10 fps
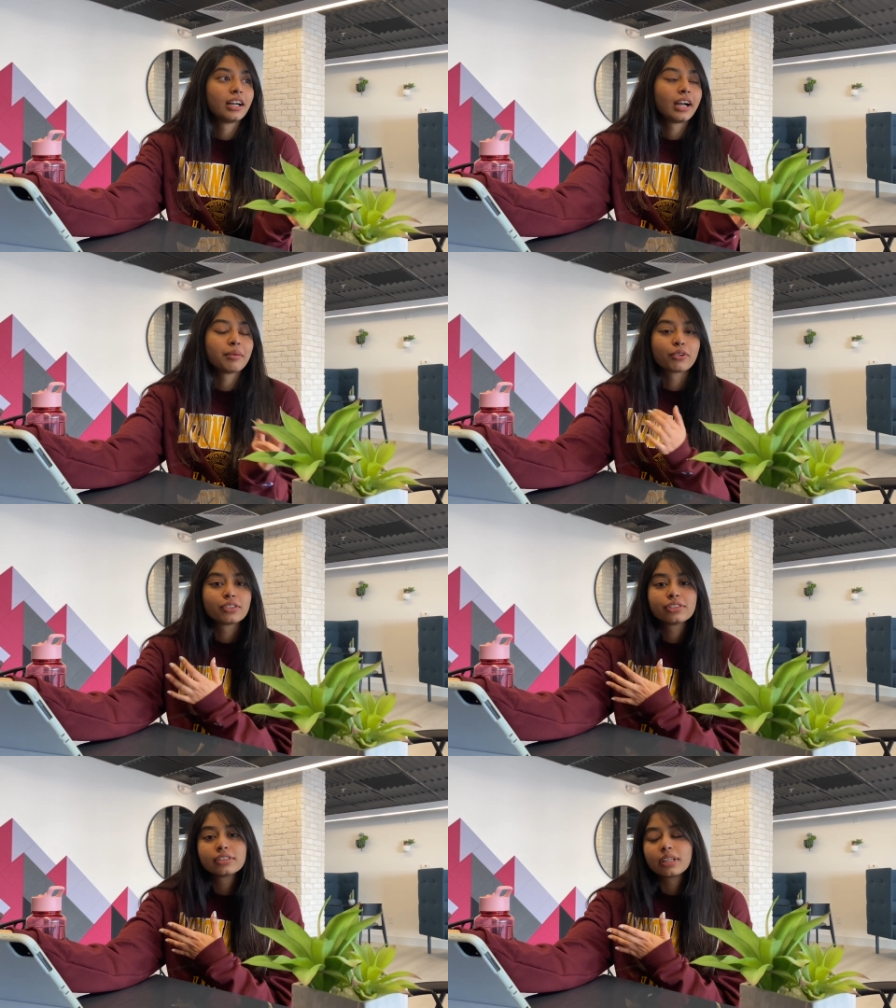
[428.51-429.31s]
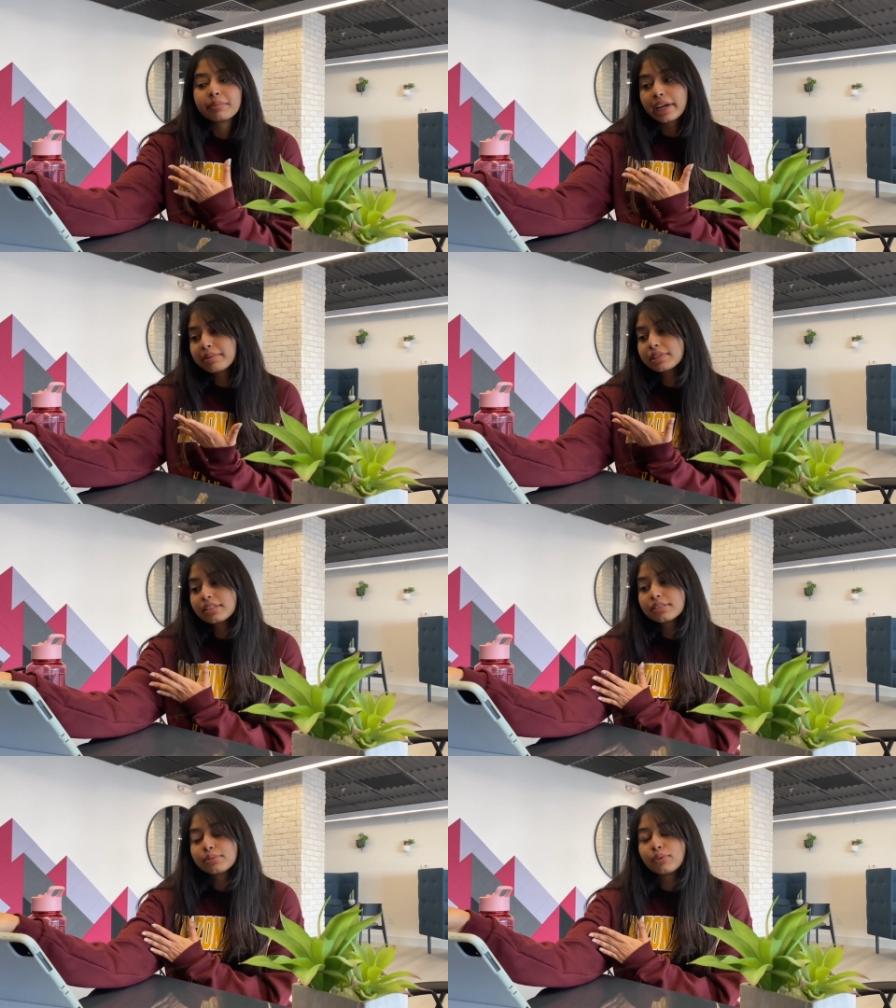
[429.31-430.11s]
i'm not sure sometimes i
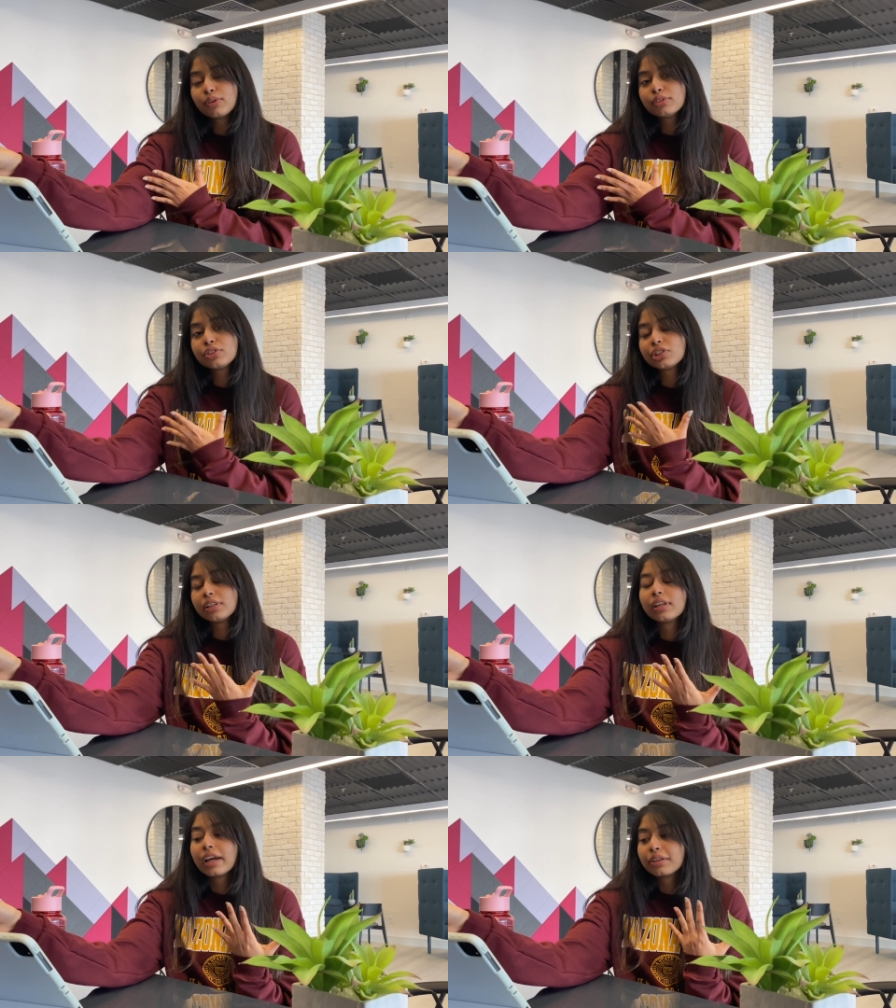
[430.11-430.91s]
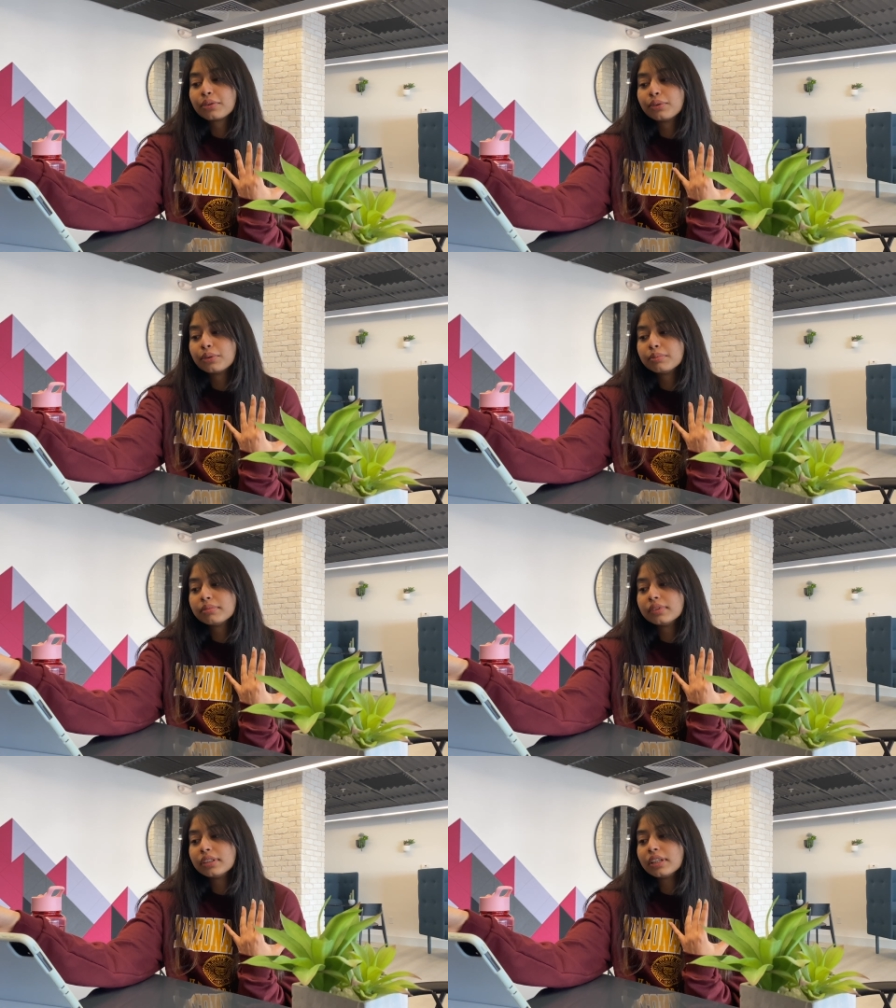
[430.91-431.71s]
just want to chill at
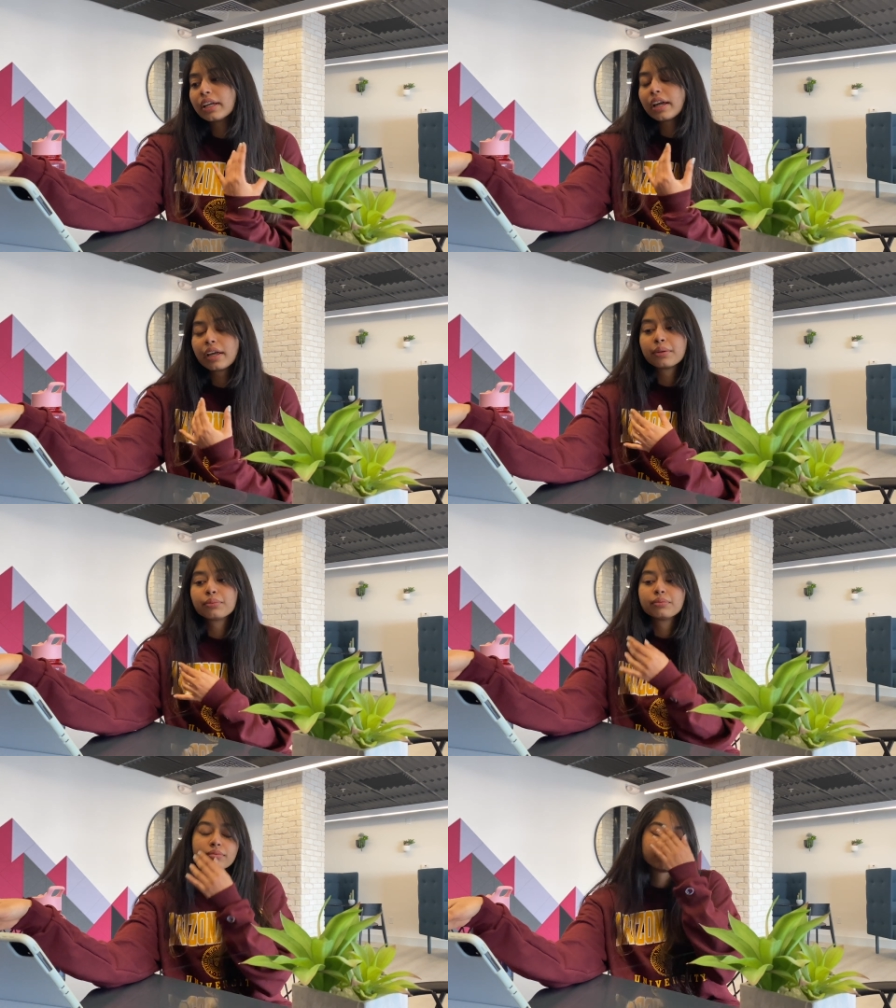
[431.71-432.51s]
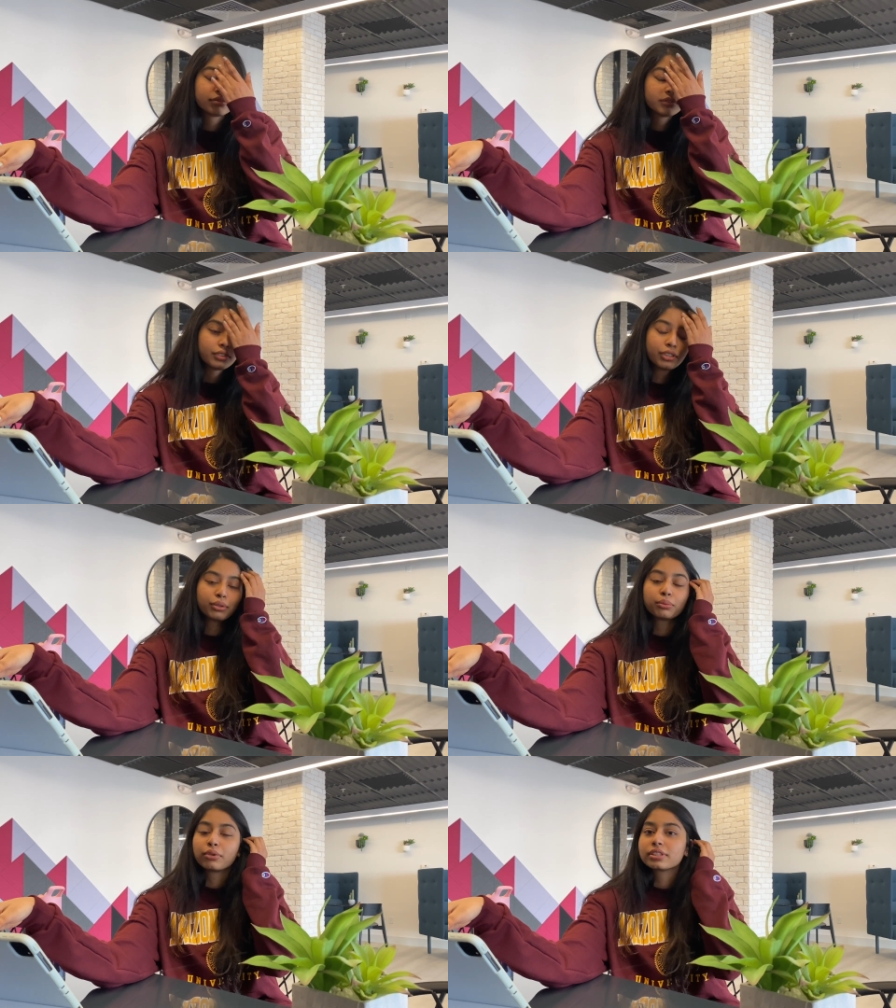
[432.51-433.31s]
home and you
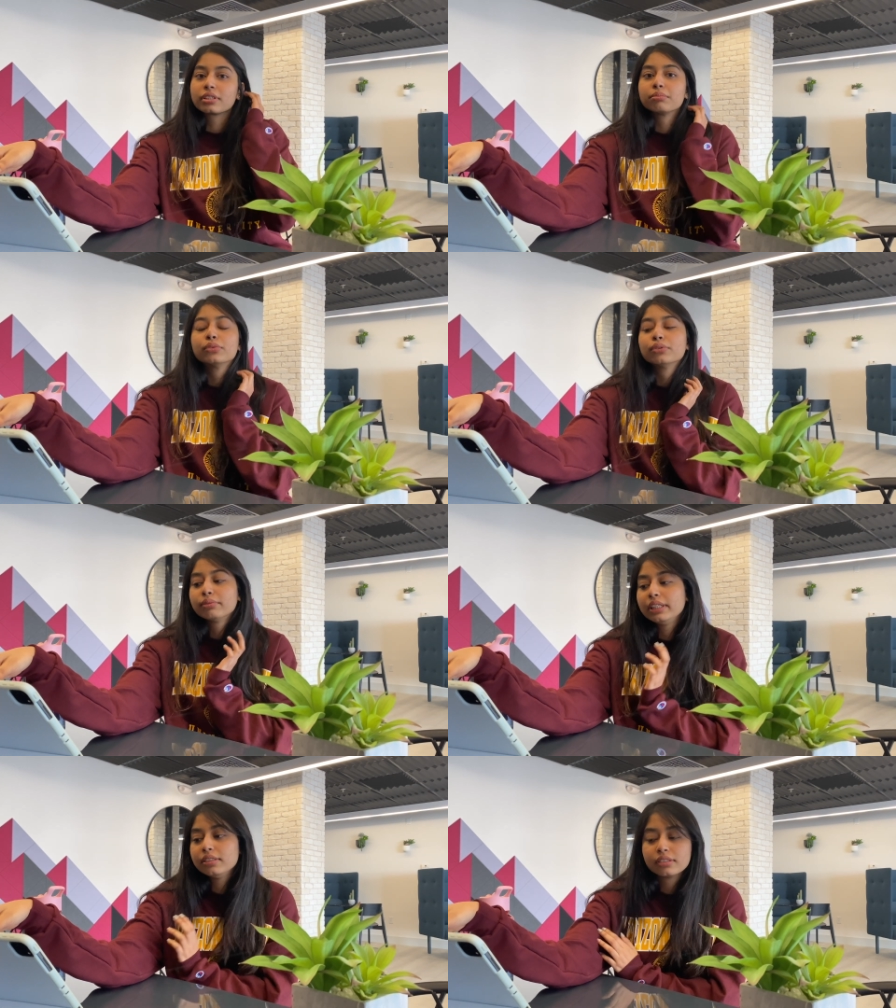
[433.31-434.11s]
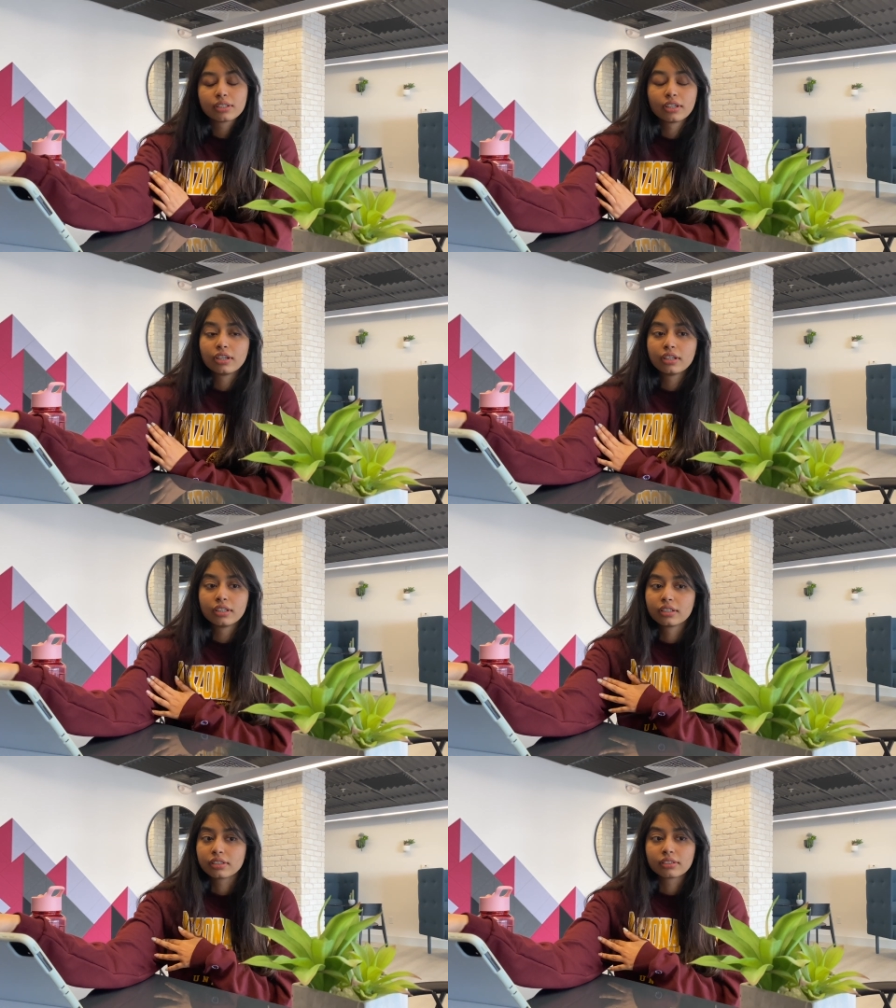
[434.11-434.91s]
know watch some movies
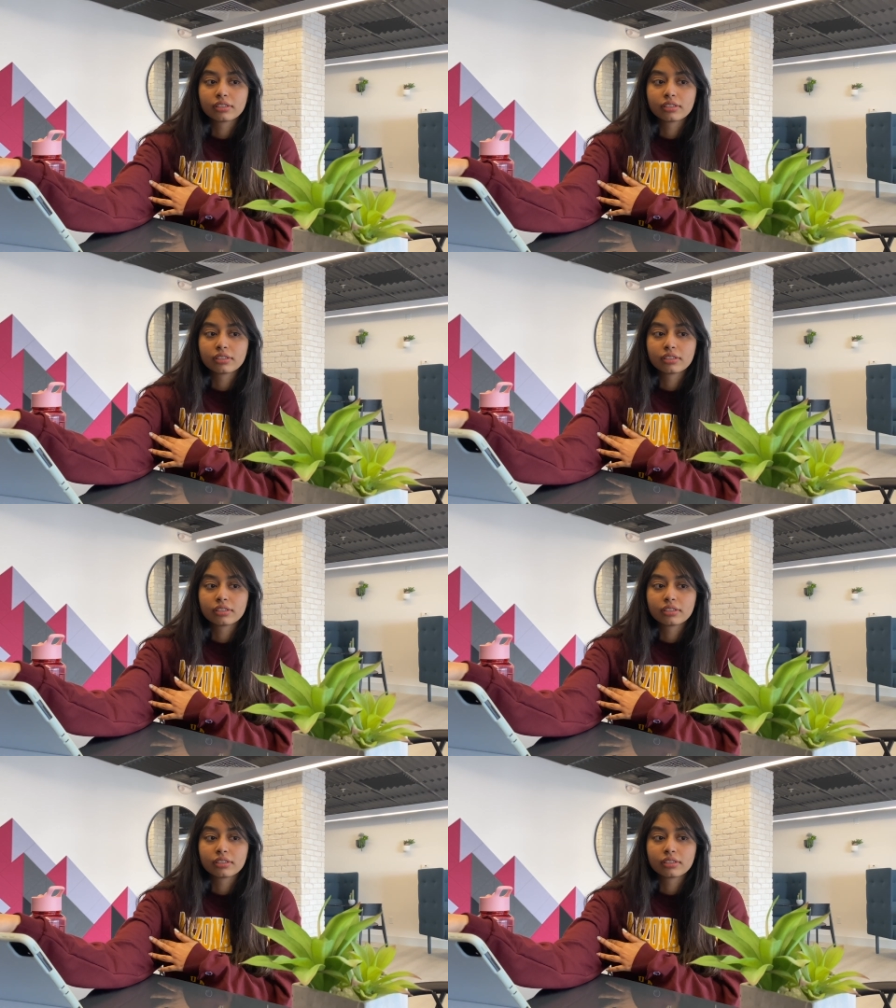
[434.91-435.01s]
or